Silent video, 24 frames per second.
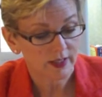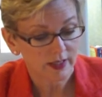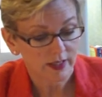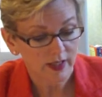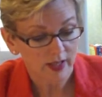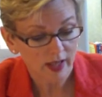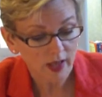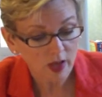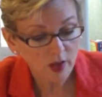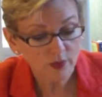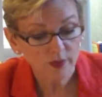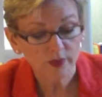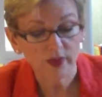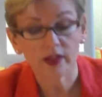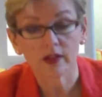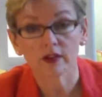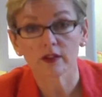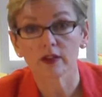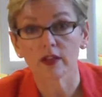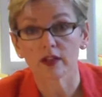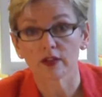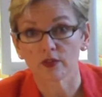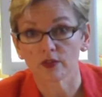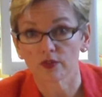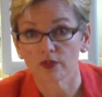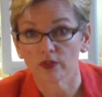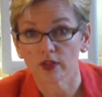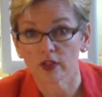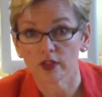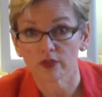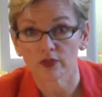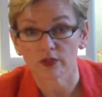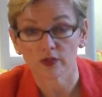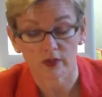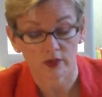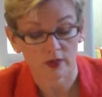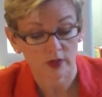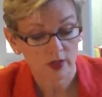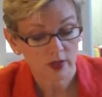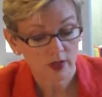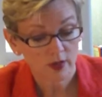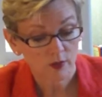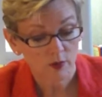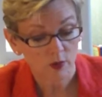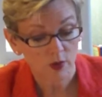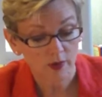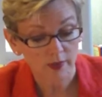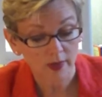The healthcare legislation,
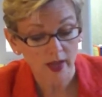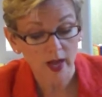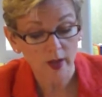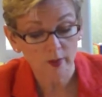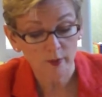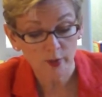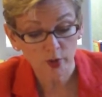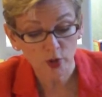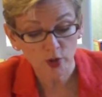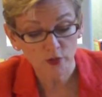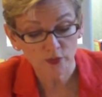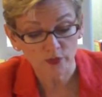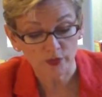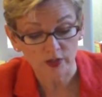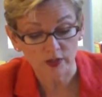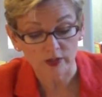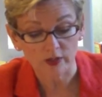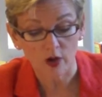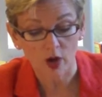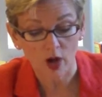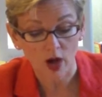while not perfect,